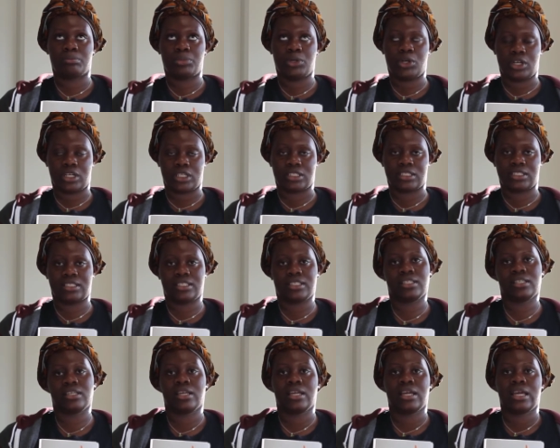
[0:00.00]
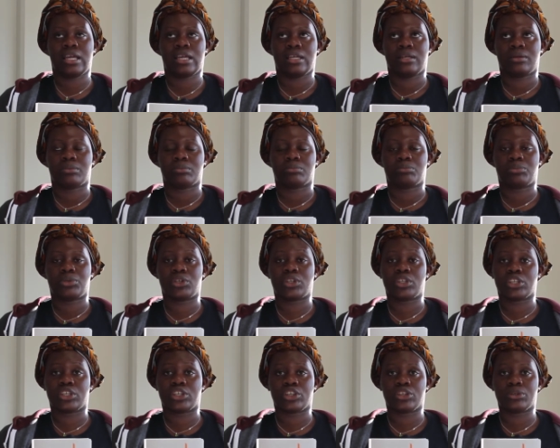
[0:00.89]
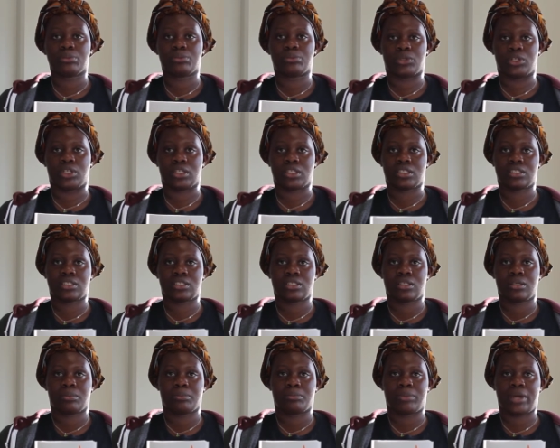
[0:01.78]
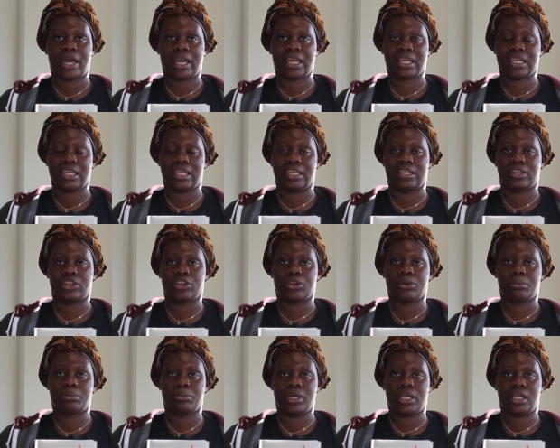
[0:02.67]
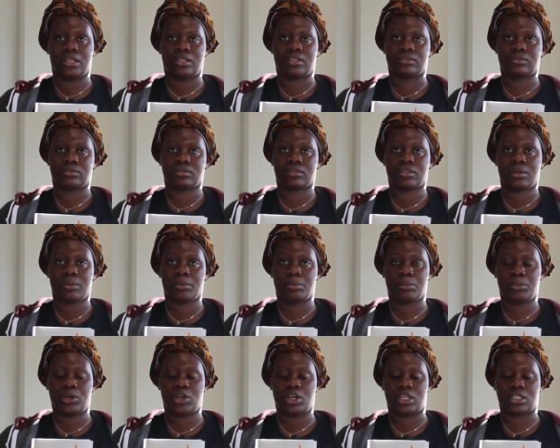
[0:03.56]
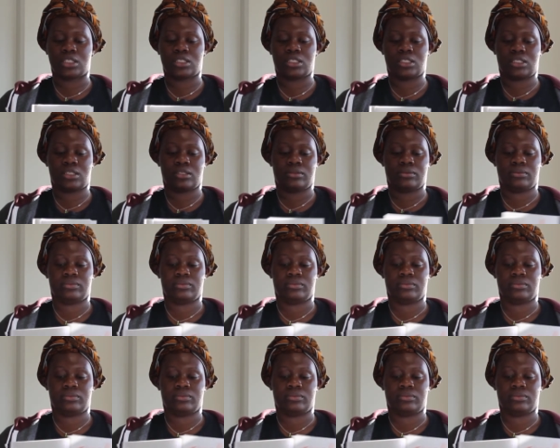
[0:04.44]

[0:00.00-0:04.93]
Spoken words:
put. Put your books back in your bin, put.